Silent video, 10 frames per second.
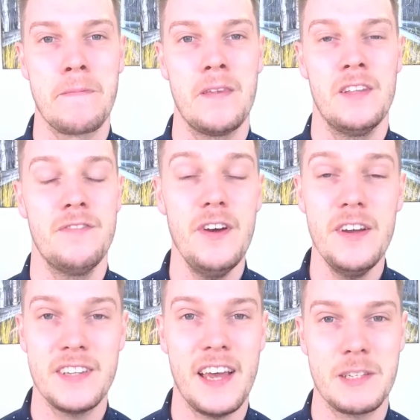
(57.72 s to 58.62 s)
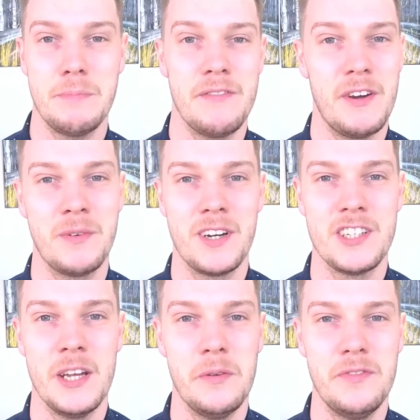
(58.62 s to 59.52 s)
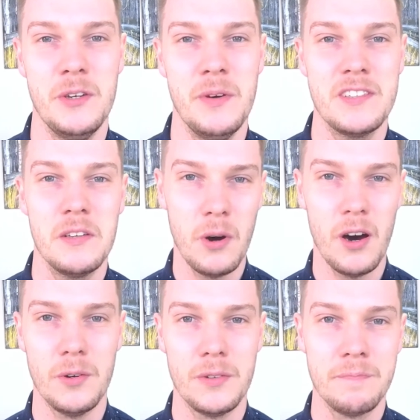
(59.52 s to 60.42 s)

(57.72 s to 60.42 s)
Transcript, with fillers: The first aspect I want to share with you is the world.